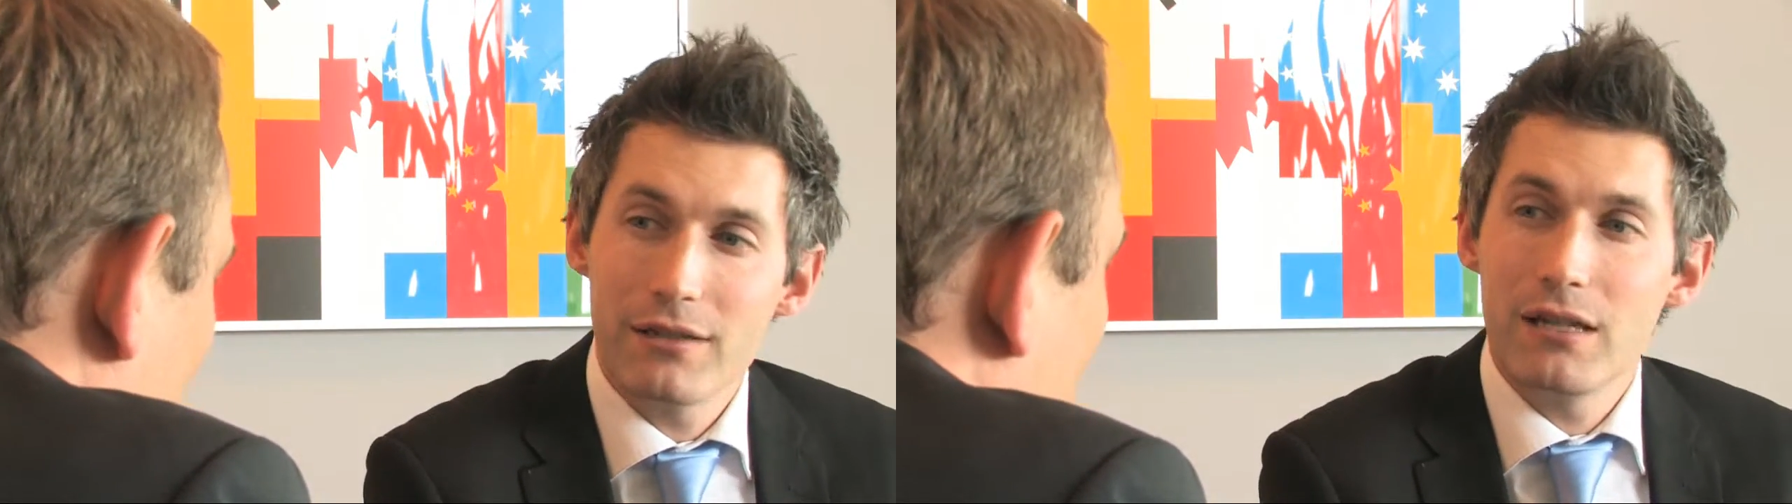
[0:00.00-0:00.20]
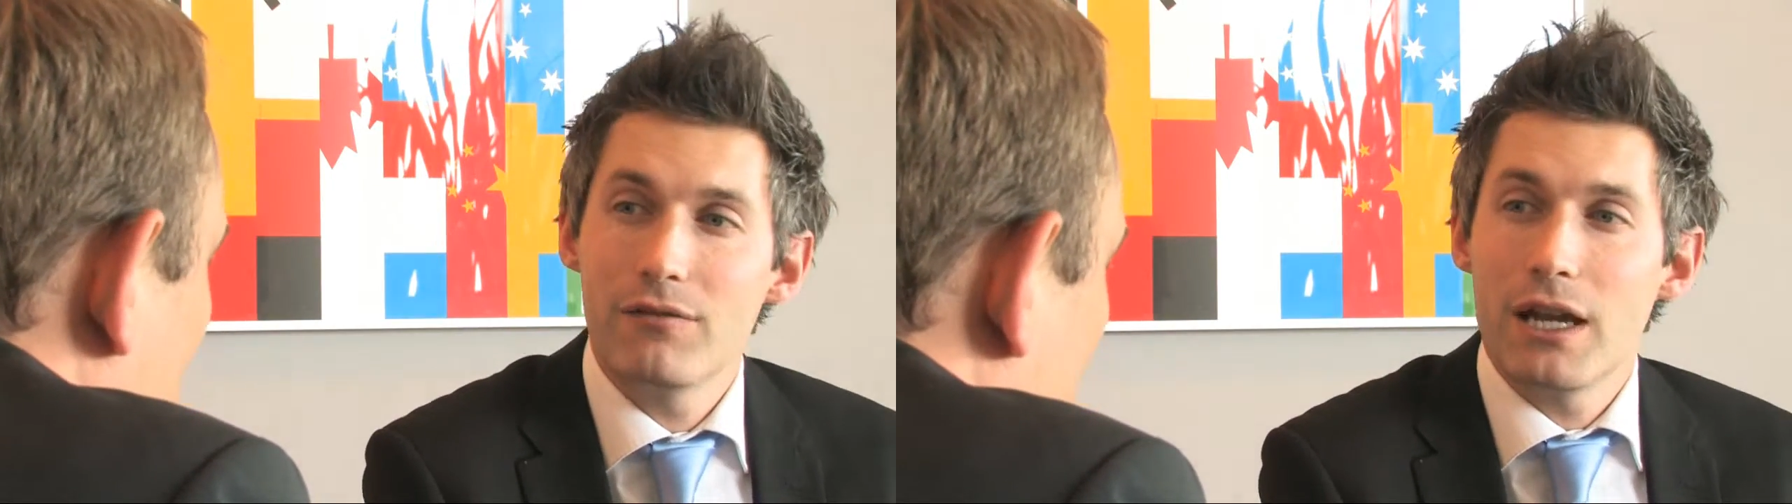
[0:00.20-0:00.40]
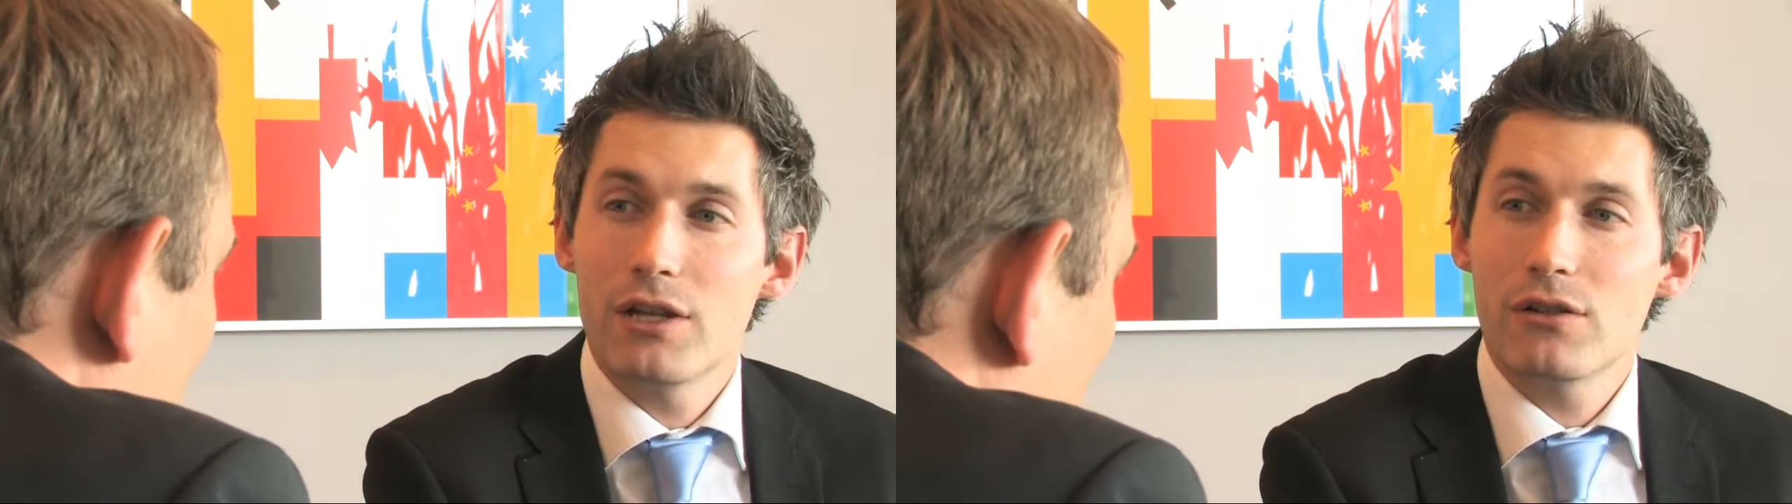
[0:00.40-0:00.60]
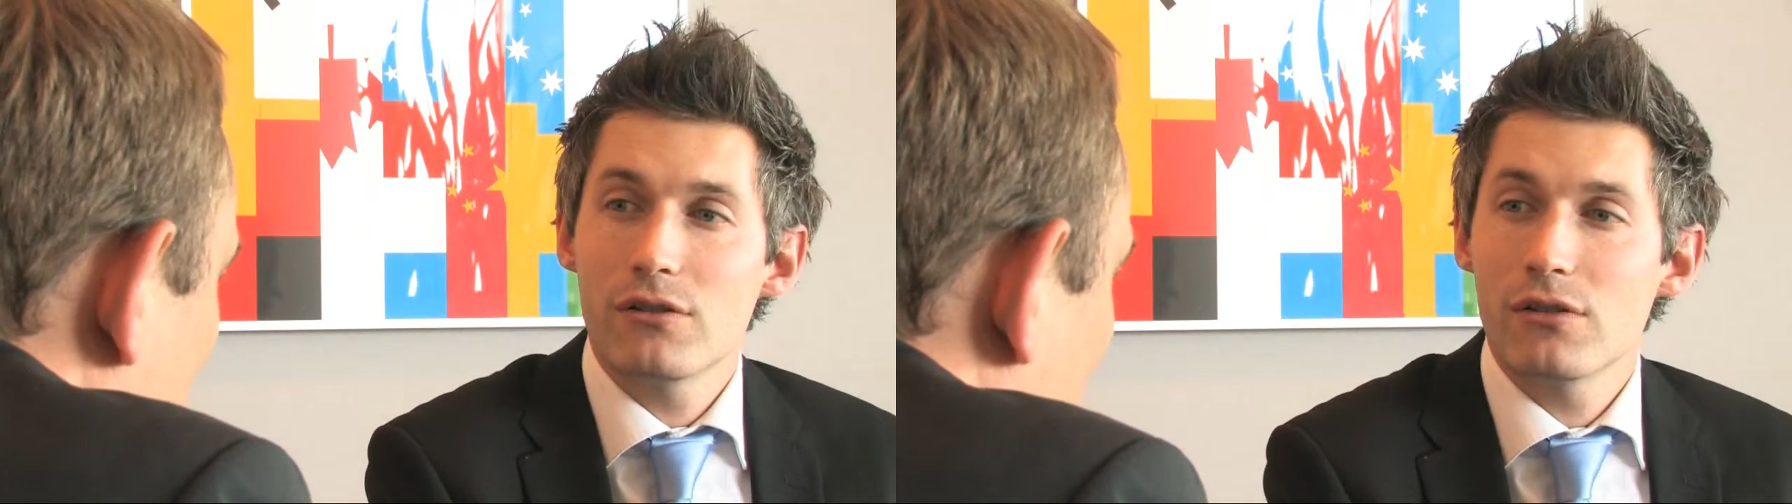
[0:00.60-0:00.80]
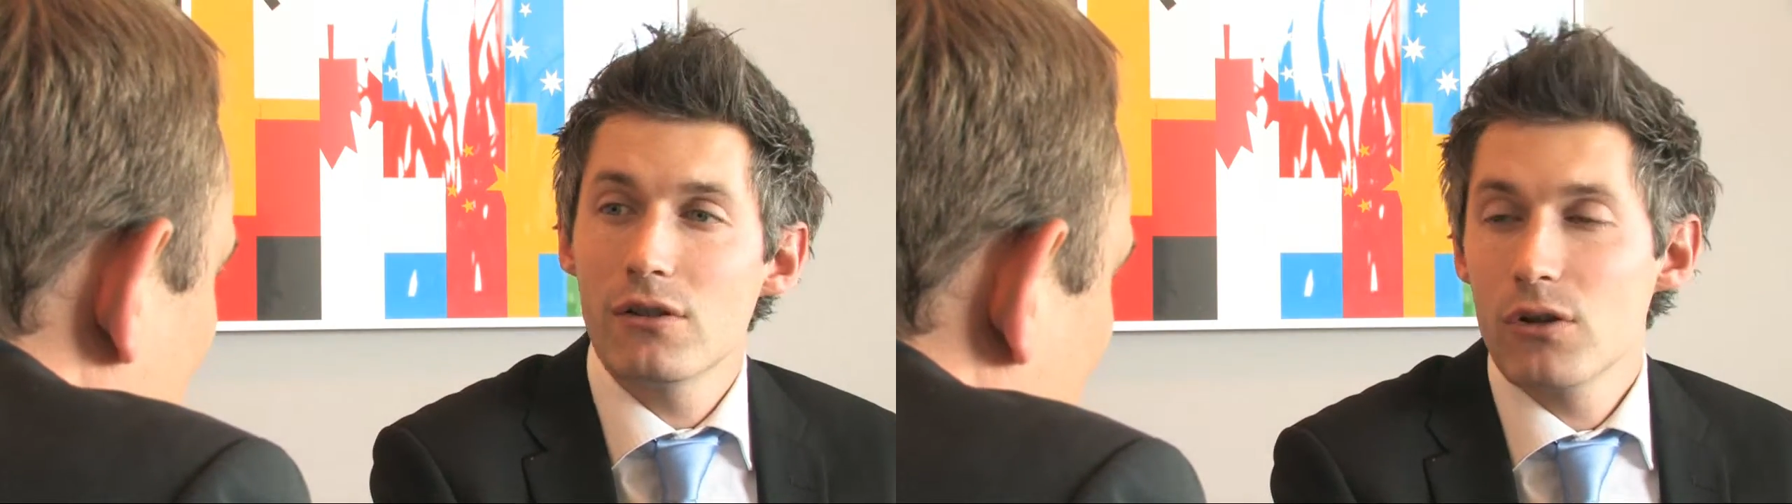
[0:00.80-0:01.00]

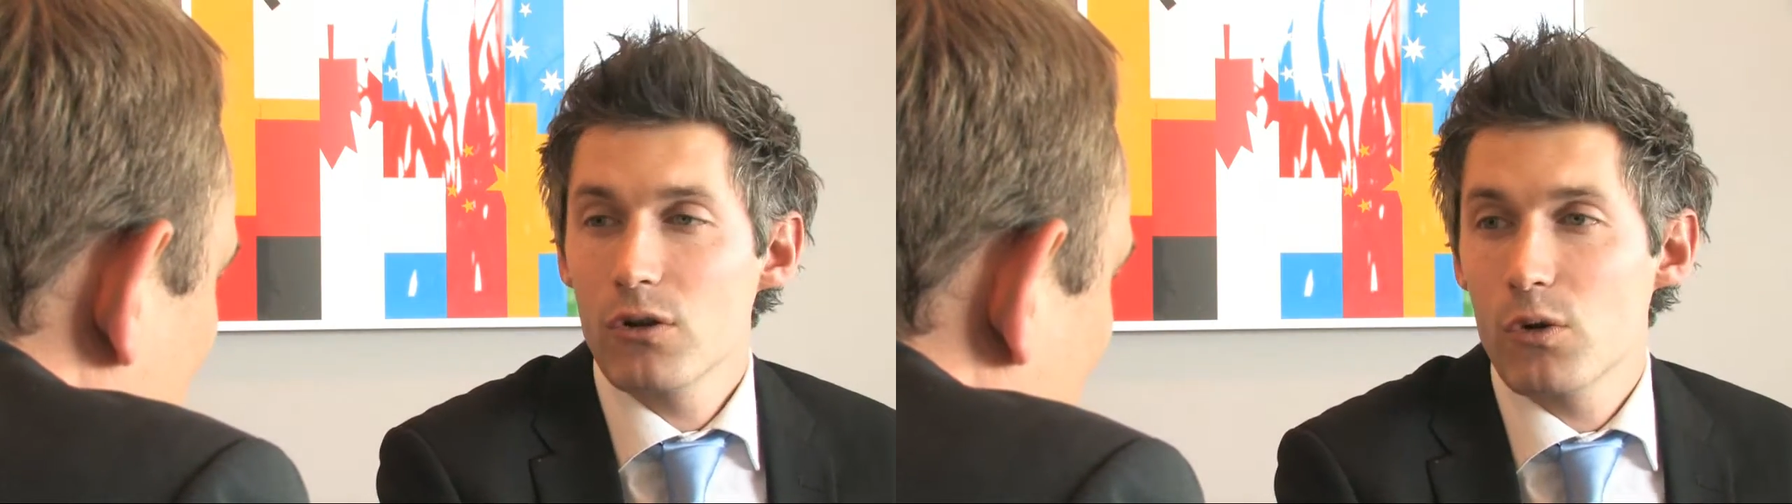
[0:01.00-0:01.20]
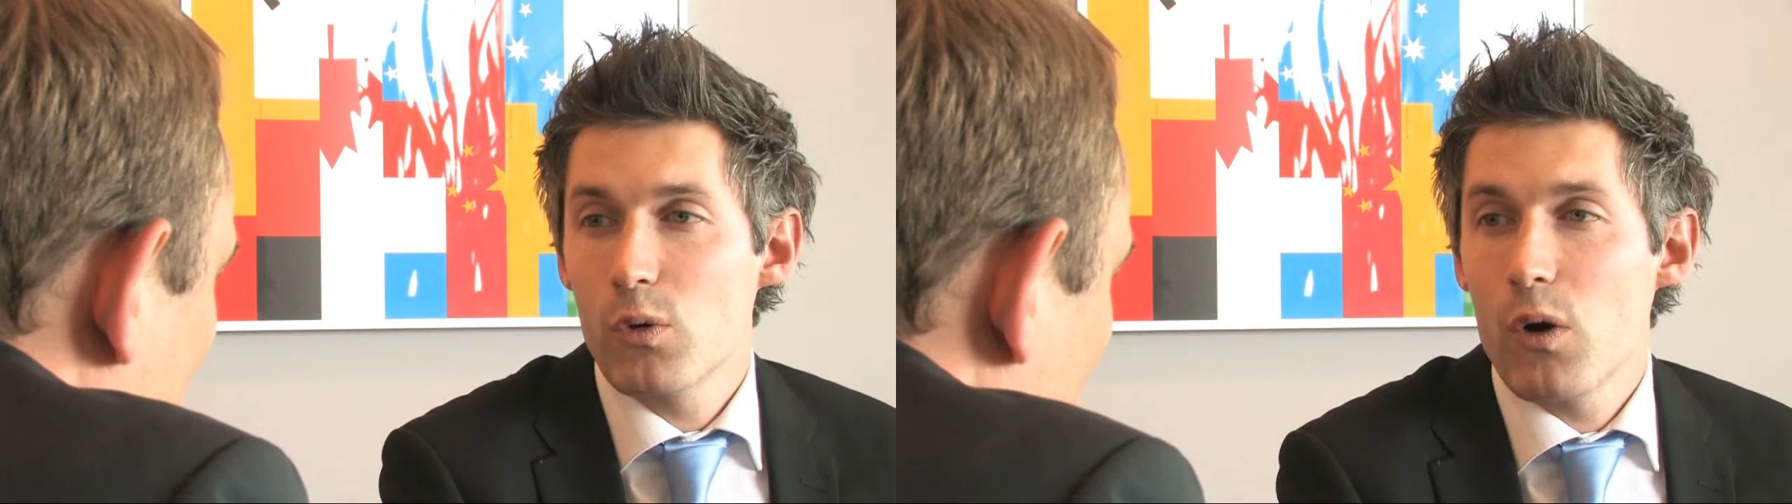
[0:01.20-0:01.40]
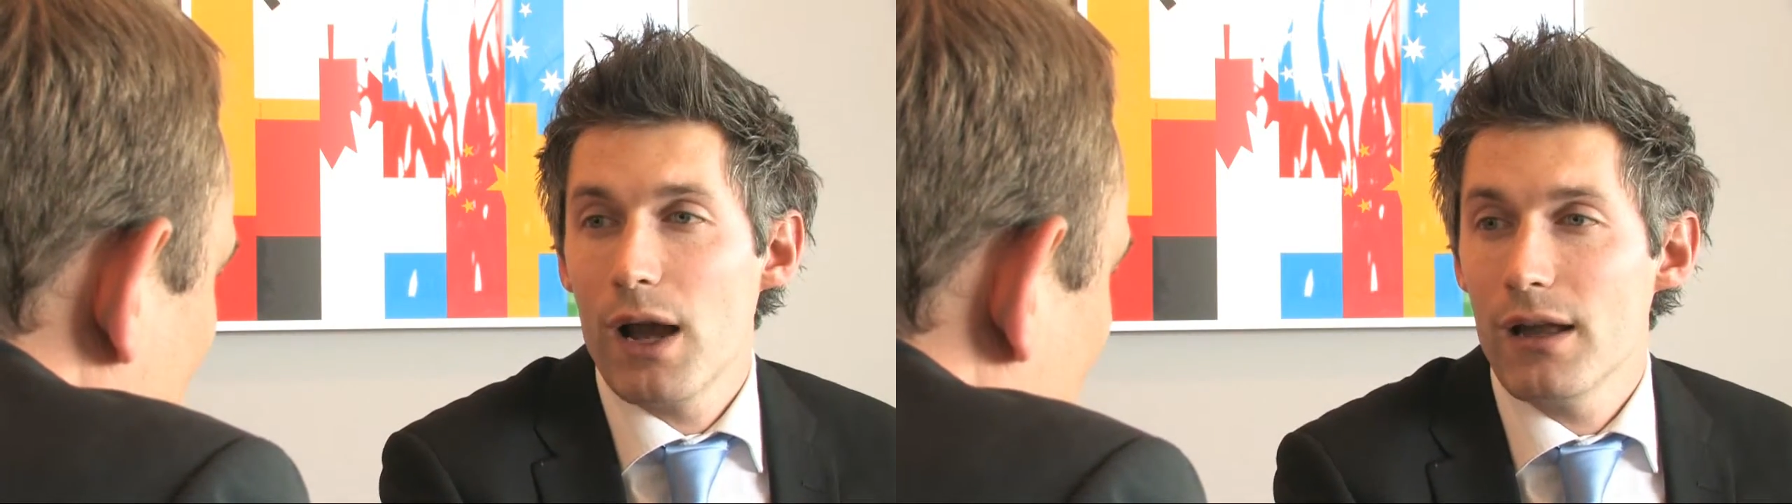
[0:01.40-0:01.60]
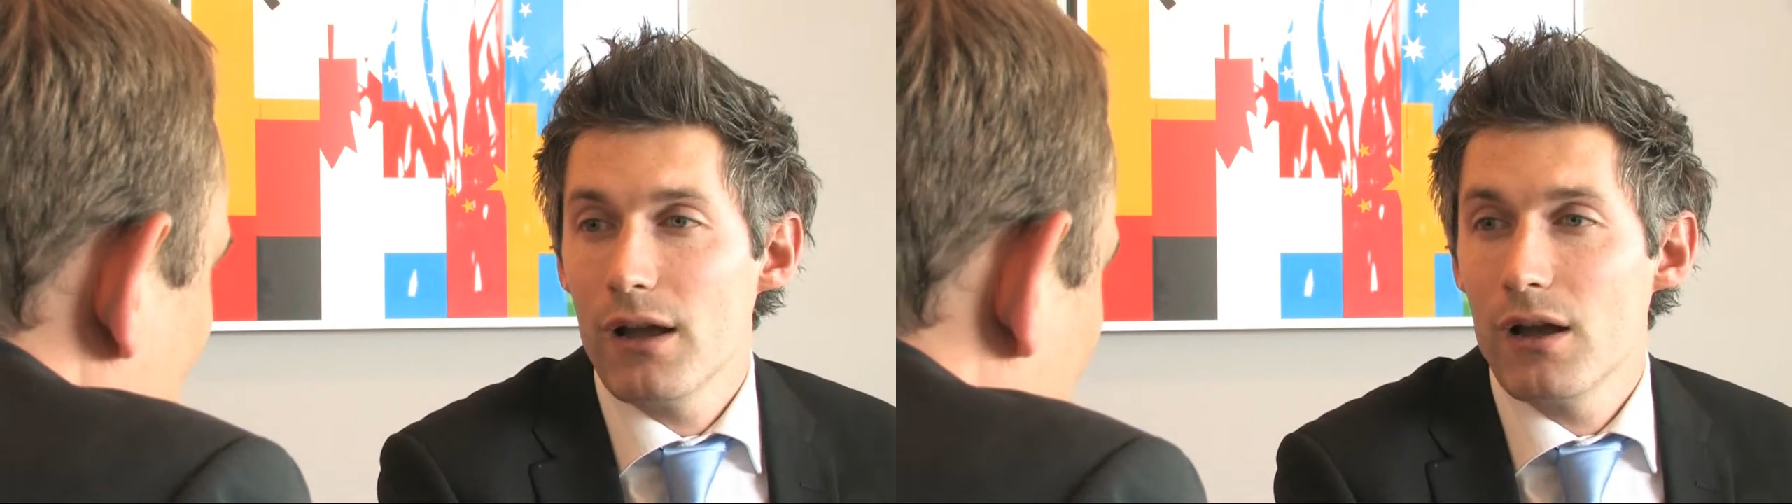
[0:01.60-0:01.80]
deviations quite